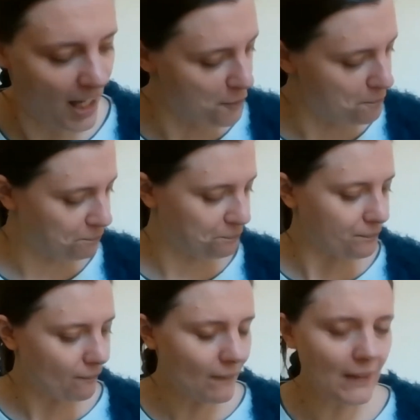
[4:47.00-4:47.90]
I
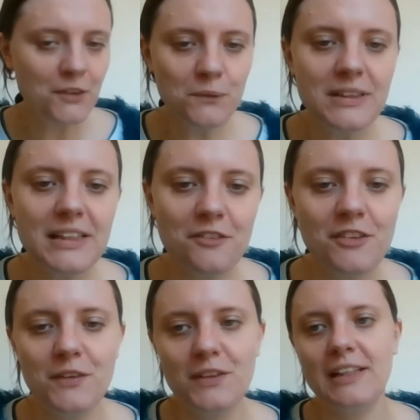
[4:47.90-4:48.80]
wondered if
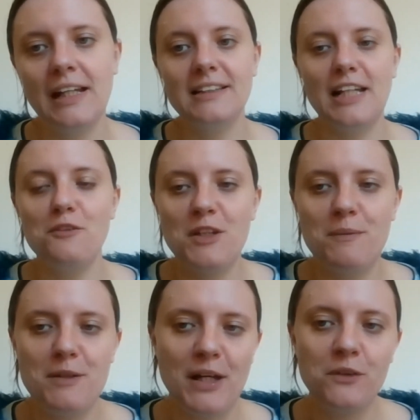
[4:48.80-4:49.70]
you could tell me a
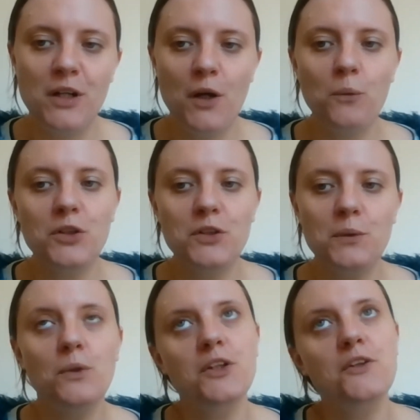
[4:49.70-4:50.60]
bit about
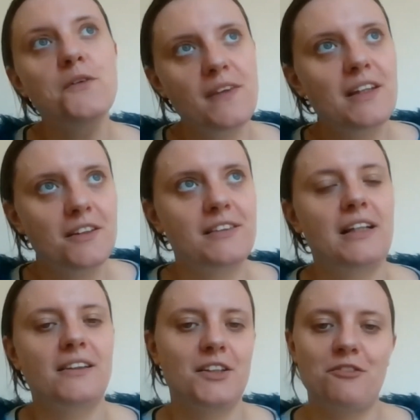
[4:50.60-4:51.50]
what you think of
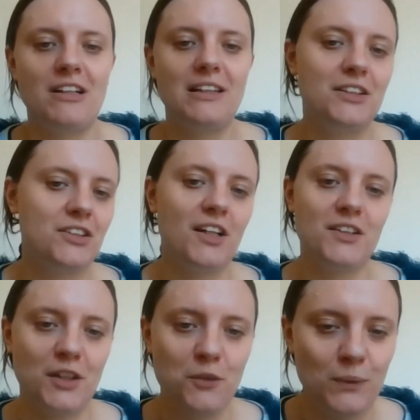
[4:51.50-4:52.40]
Sightless Friendly
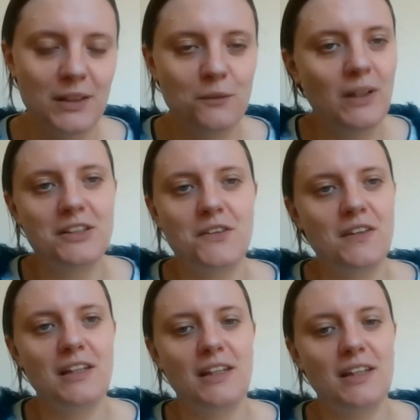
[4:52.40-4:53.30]
Church. Like, why do you
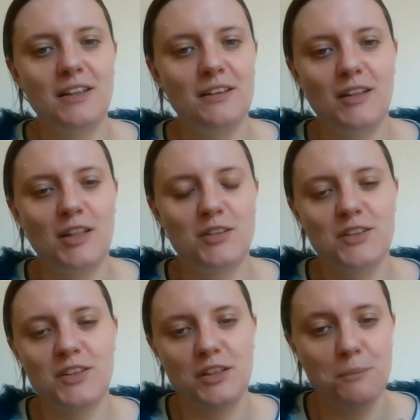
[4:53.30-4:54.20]
think
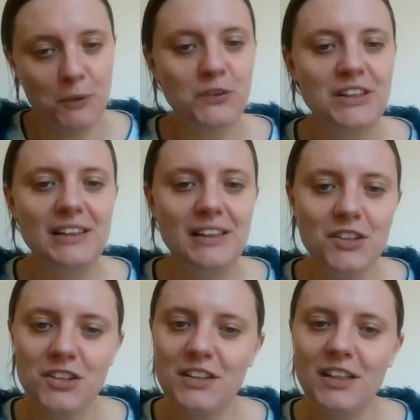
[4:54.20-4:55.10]
it's an important
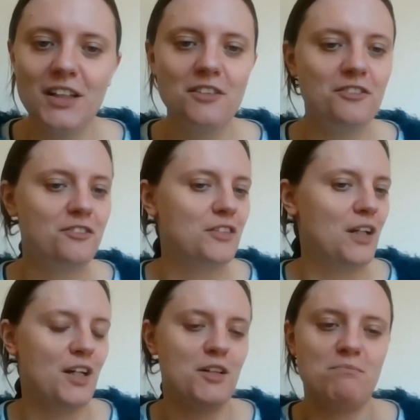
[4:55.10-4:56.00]
initiative?
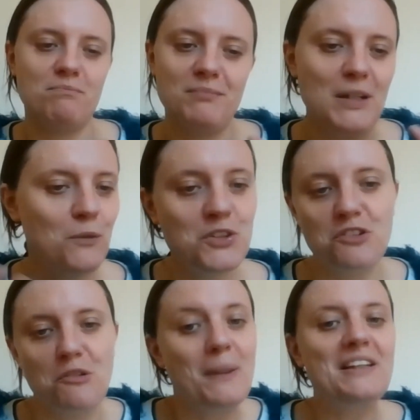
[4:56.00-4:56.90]
What's
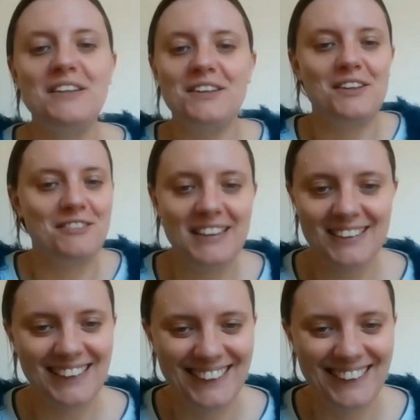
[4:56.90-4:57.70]
your opinion of it?